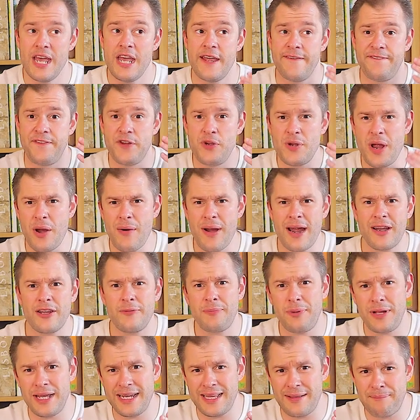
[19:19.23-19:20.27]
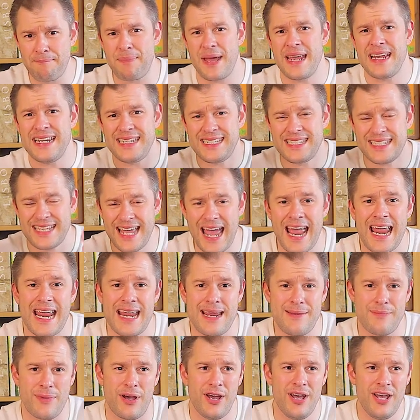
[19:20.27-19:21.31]
If you know how to play the base
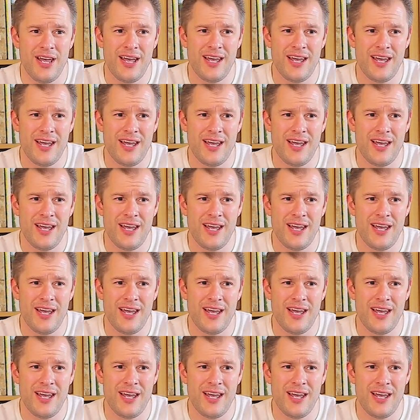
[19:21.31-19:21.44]
game,